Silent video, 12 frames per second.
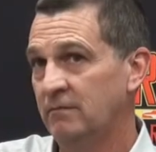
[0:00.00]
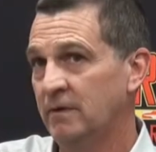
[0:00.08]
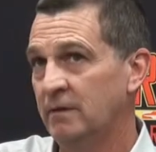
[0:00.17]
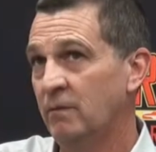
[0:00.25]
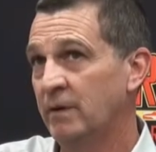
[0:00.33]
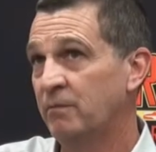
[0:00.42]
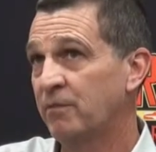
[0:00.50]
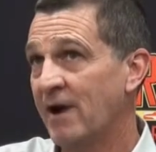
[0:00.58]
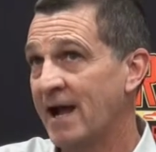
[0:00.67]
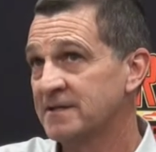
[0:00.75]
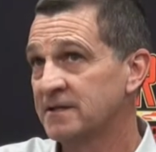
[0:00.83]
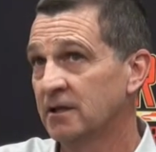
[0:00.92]
We, we
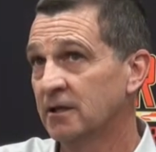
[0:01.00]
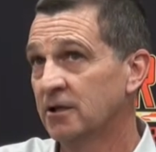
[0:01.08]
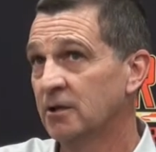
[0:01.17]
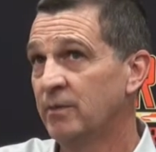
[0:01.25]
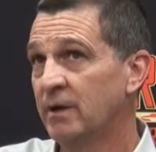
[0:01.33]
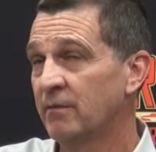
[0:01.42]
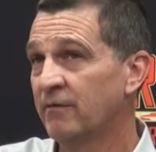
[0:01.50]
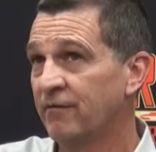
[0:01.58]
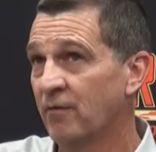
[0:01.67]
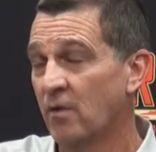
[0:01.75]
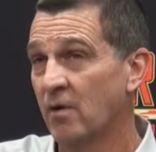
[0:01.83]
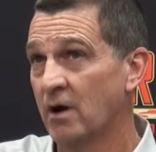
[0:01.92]
practiced it a little bit
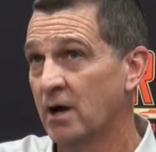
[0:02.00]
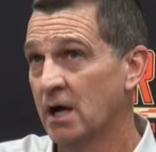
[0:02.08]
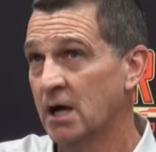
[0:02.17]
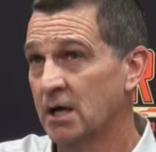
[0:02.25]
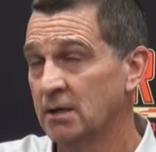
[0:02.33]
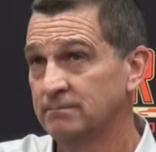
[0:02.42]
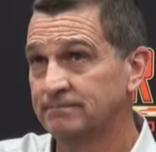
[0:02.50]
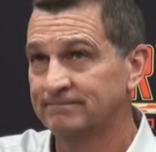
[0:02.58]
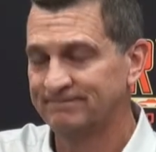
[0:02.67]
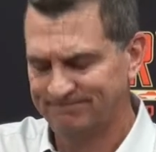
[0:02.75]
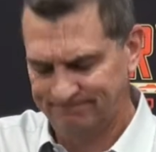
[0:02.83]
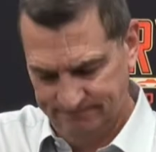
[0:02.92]
before um,
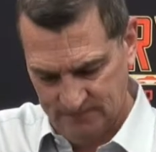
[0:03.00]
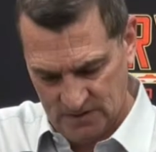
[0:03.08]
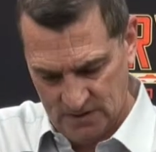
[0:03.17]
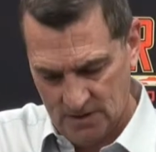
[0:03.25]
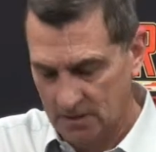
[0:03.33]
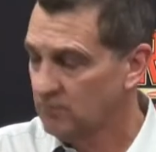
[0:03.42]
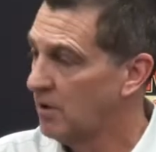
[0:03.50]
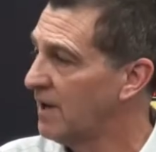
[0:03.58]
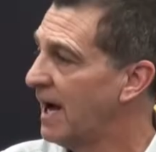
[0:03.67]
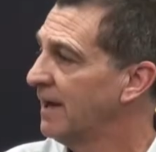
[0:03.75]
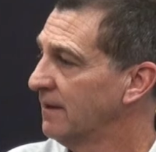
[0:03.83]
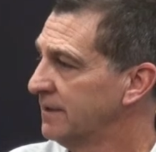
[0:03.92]
Rhode
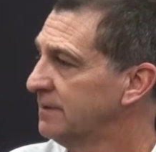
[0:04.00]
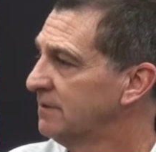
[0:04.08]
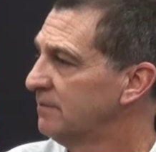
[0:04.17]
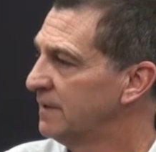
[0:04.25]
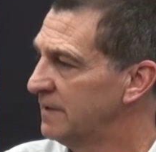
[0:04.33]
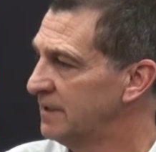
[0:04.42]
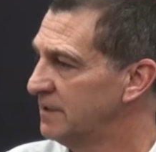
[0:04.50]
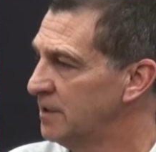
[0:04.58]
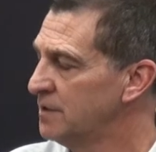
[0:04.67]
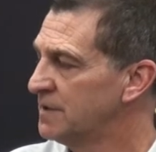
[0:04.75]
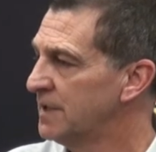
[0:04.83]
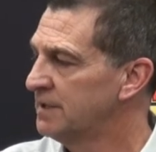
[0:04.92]
Island, but didn't
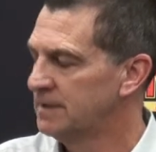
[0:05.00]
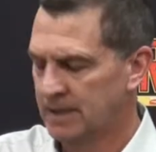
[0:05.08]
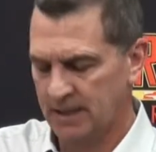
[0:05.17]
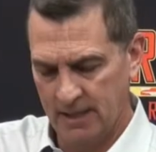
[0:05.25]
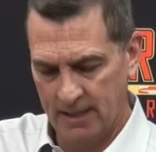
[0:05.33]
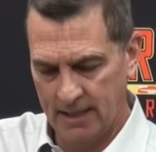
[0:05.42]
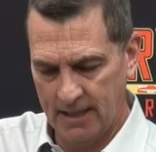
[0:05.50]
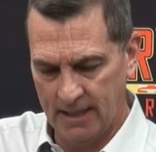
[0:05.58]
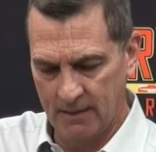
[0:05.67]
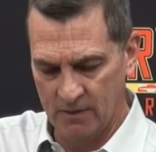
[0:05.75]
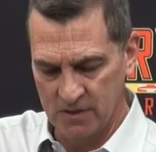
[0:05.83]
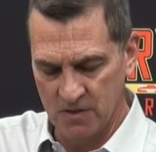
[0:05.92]
use it,
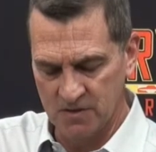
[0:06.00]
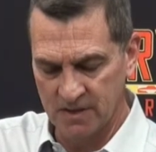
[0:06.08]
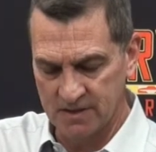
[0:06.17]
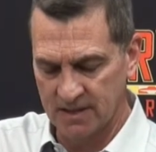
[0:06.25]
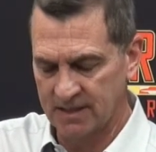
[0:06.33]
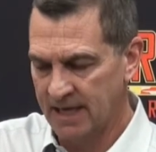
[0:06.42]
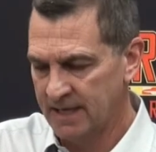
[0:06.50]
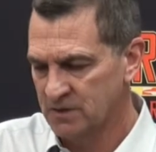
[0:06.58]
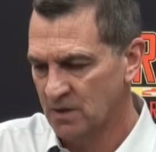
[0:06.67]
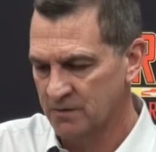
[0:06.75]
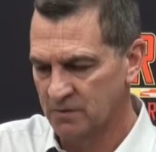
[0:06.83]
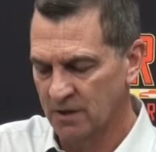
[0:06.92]
and we used it today.
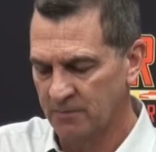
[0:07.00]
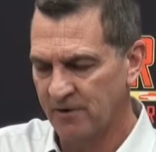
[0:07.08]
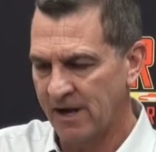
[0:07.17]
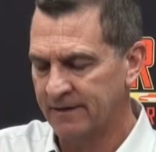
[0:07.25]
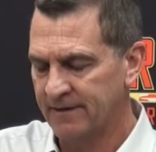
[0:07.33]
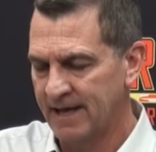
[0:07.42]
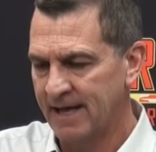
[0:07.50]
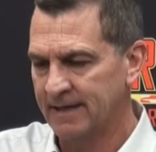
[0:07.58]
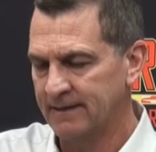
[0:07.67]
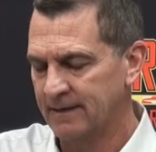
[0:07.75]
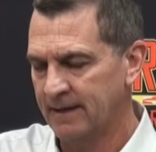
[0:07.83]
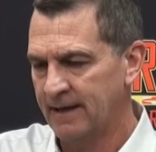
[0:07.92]
So I was really proud of
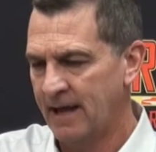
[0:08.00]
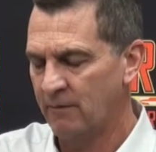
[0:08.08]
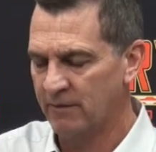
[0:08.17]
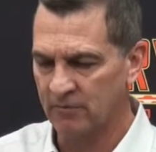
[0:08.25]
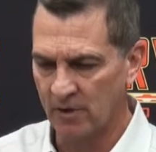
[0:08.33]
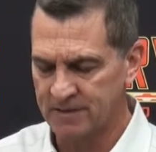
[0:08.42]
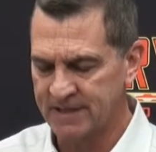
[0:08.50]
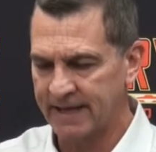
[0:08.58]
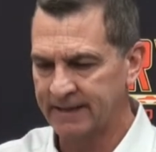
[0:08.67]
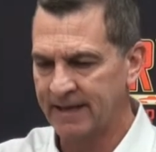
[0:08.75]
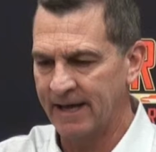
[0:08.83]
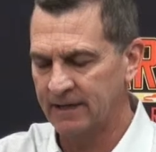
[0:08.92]
that and how we
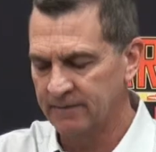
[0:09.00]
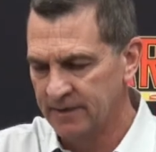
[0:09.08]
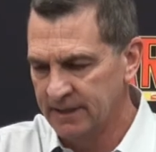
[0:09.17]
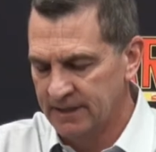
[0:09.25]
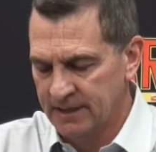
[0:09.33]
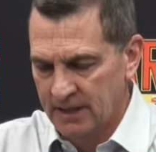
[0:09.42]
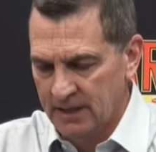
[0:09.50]
rotated out of it.